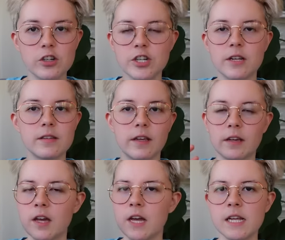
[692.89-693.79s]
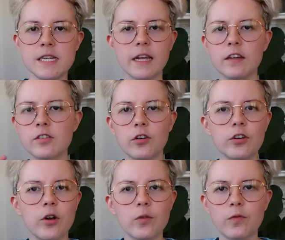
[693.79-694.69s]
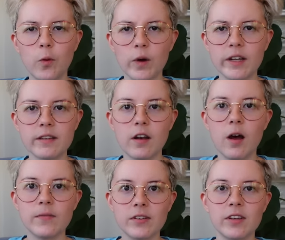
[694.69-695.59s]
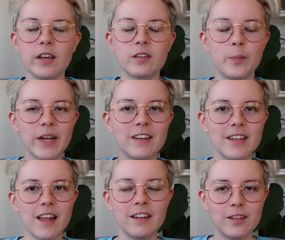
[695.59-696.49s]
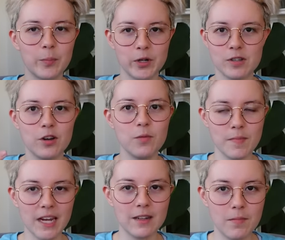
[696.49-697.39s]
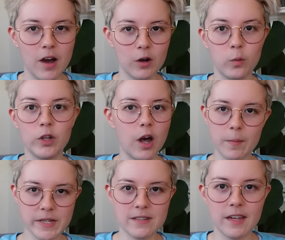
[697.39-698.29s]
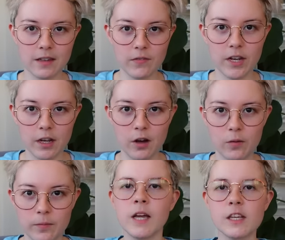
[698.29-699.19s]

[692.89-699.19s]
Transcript: She is like taking a certain tone of voice and obviously expecting that the person who made the mug will not be seeing the video.